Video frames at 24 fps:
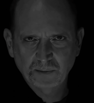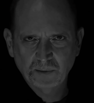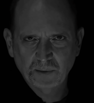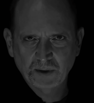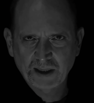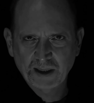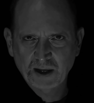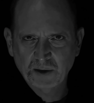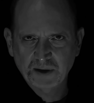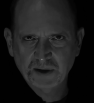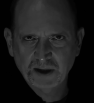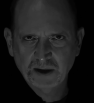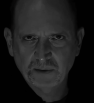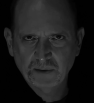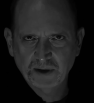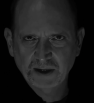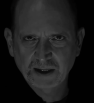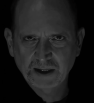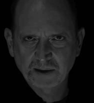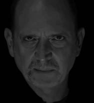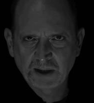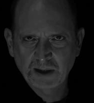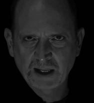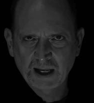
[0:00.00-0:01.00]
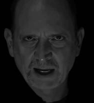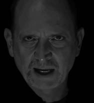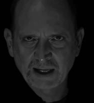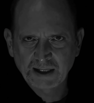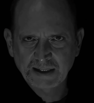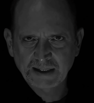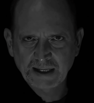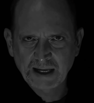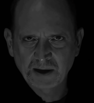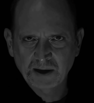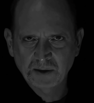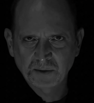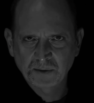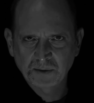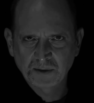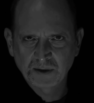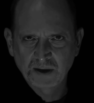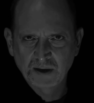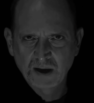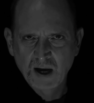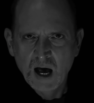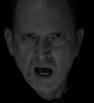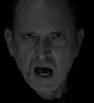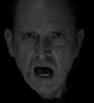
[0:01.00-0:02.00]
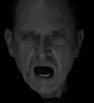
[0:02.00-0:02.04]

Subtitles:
without hearing him lie down,